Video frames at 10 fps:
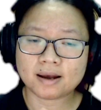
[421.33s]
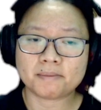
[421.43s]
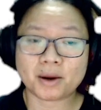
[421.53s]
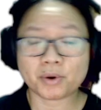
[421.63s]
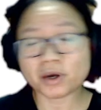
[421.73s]

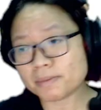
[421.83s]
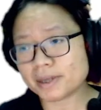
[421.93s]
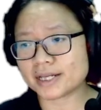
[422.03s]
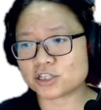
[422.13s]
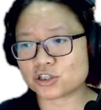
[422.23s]
My
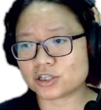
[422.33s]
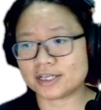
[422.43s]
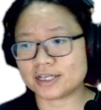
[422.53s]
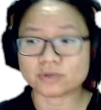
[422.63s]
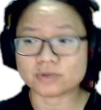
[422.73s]
recommendation
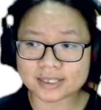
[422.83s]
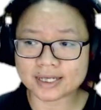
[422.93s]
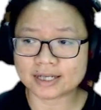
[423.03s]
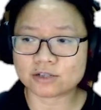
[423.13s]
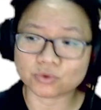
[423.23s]
is to
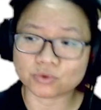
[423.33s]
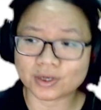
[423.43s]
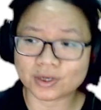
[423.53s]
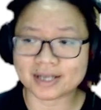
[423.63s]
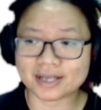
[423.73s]
stick to
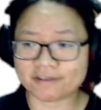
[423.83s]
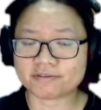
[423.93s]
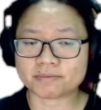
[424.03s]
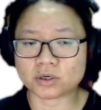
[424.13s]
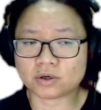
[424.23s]
2SF
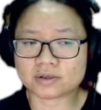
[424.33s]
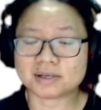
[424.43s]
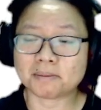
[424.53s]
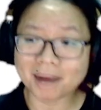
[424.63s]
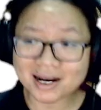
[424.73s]
because the
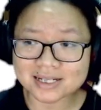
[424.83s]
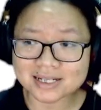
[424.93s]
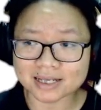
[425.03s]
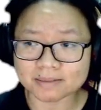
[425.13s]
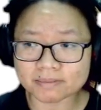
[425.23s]
mark
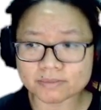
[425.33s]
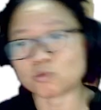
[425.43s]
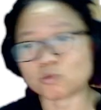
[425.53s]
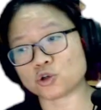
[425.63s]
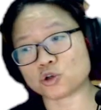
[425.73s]
scheme will
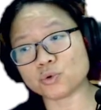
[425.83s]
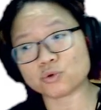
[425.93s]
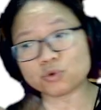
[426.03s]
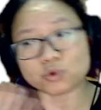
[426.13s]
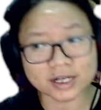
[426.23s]
show you
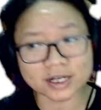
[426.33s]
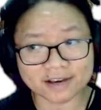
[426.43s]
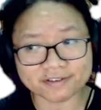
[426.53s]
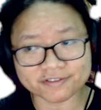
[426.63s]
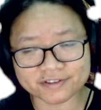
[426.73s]

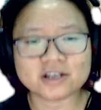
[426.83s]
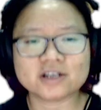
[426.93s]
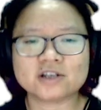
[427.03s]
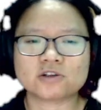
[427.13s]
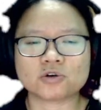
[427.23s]
2SF
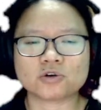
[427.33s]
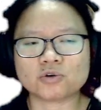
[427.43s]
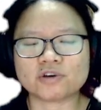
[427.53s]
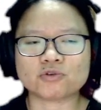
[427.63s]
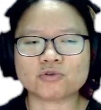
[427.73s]
so
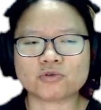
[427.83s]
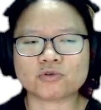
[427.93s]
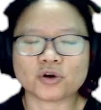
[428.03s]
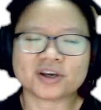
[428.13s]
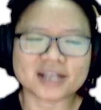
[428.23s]
if you
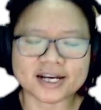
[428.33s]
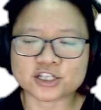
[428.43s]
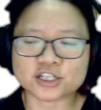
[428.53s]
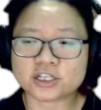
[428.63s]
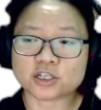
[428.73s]
your
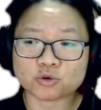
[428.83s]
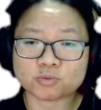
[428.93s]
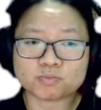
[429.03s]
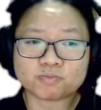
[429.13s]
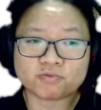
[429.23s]
intention is to
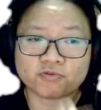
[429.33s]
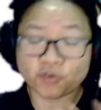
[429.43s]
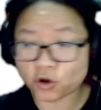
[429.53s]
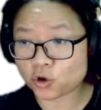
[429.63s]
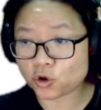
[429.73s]

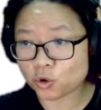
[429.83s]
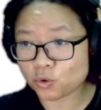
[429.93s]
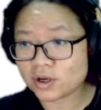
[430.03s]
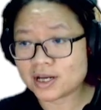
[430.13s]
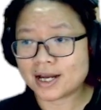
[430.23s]
follow
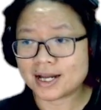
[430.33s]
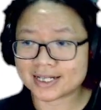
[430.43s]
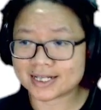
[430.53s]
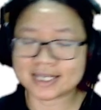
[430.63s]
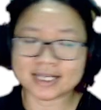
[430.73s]

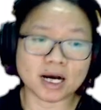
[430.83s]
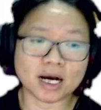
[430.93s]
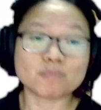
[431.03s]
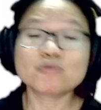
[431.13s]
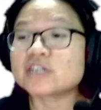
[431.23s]
the uh,
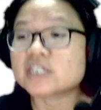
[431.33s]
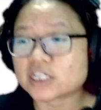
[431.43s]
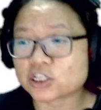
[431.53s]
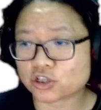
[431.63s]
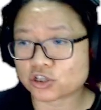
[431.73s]

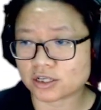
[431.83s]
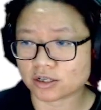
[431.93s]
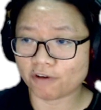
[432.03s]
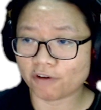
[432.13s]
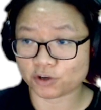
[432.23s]
precision
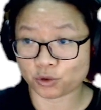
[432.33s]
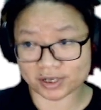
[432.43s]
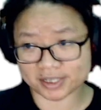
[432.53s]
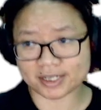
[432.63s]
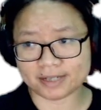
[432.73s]
of the
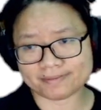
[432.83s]
question,